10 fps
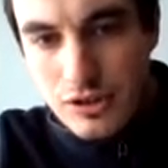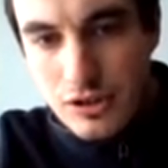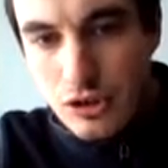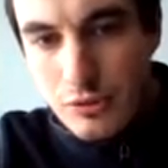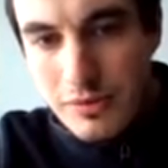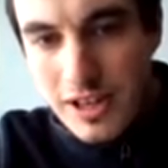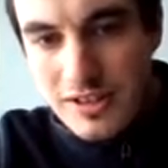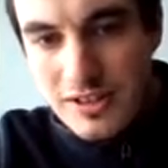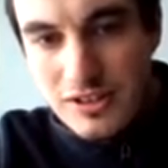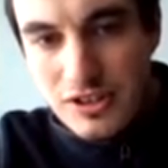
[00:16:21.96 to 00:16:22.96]
In the
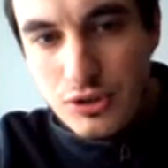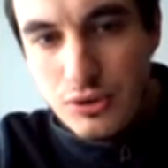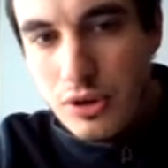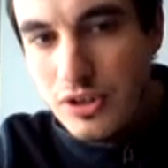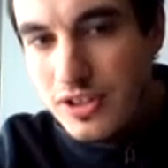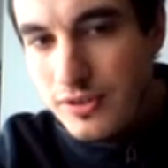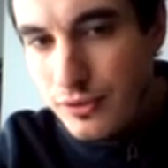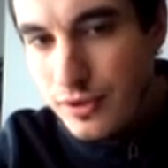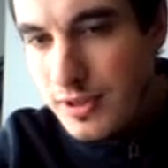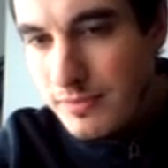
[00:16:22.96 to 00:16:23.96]
domains D2 or
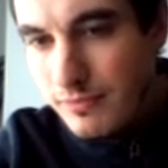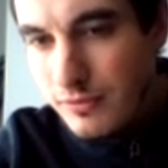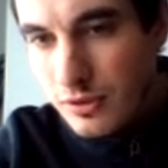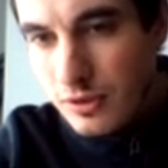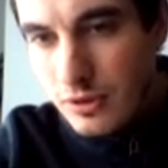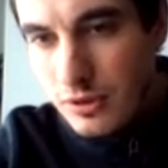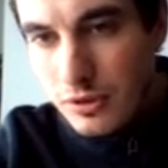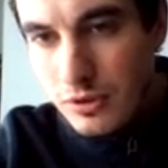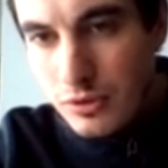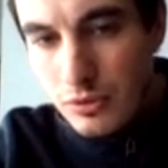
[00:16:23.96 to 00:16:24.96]
D3,
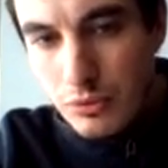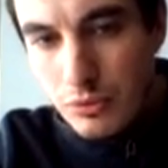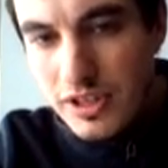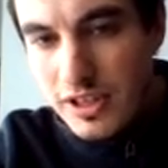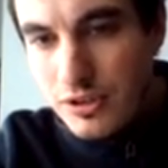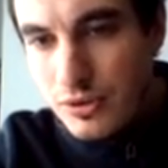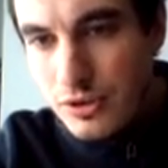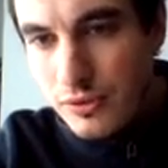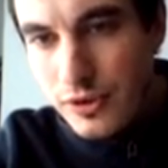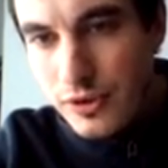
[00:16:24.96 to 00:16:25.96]
we can
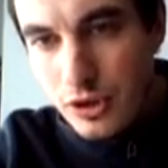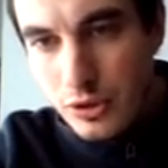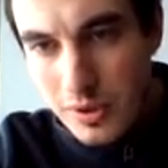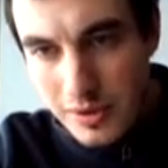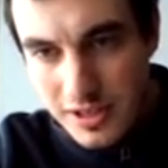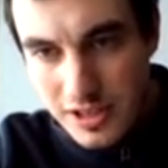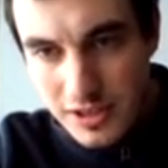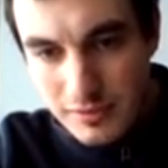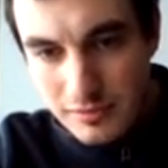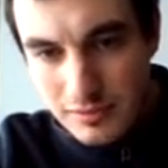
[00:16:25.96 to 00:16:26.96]
use the first corollary.